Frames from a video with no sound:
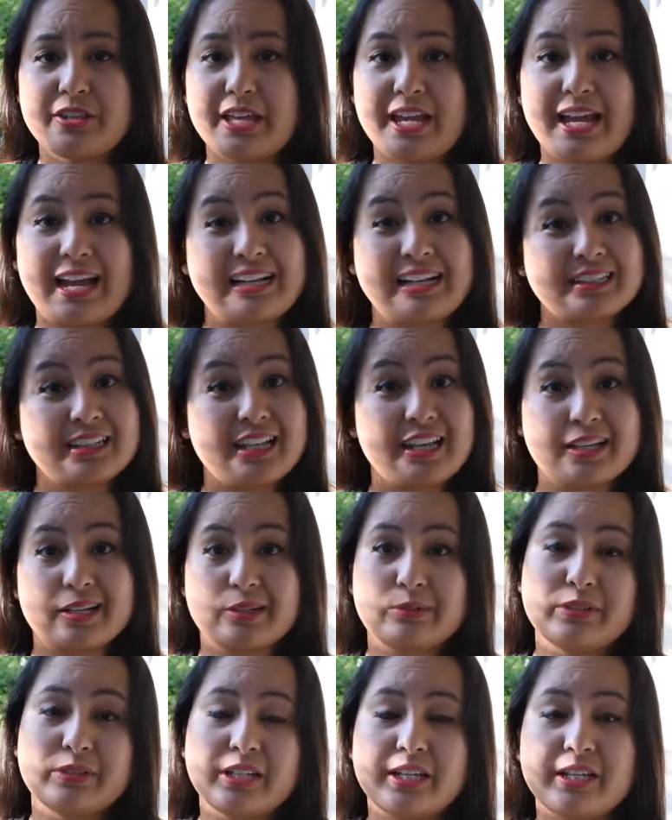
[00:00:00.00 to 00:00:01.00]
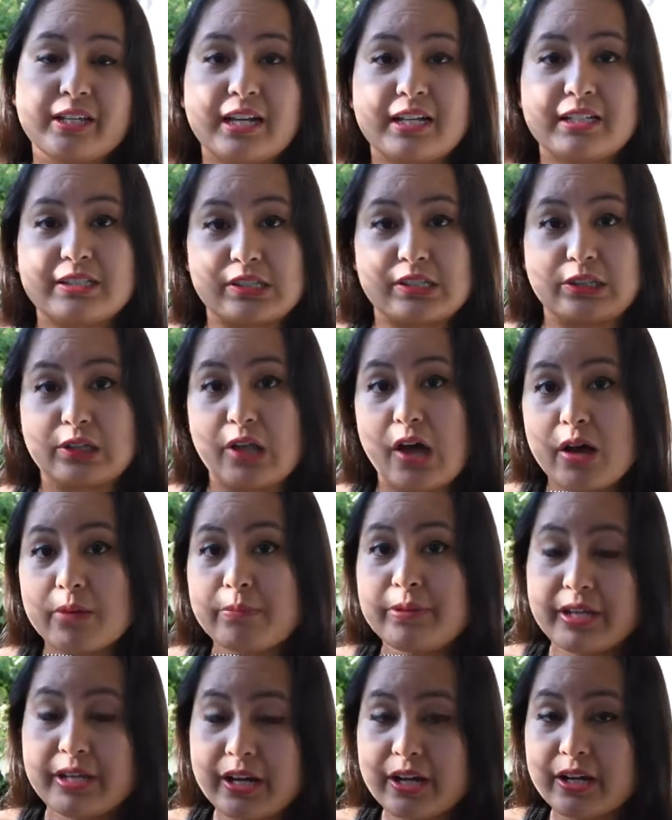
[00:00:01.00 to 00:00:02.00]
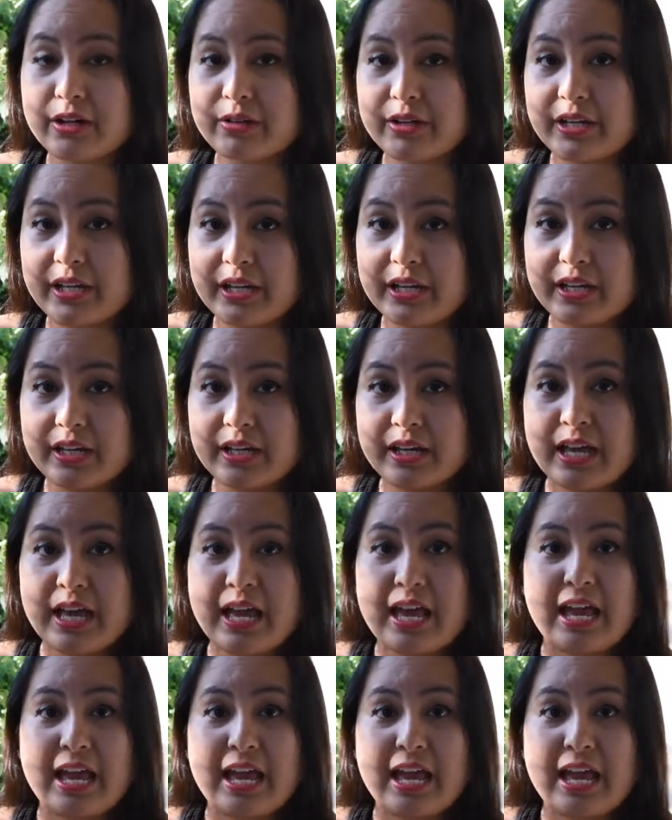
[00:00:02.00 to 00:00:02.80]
they had like a really nice lobby area,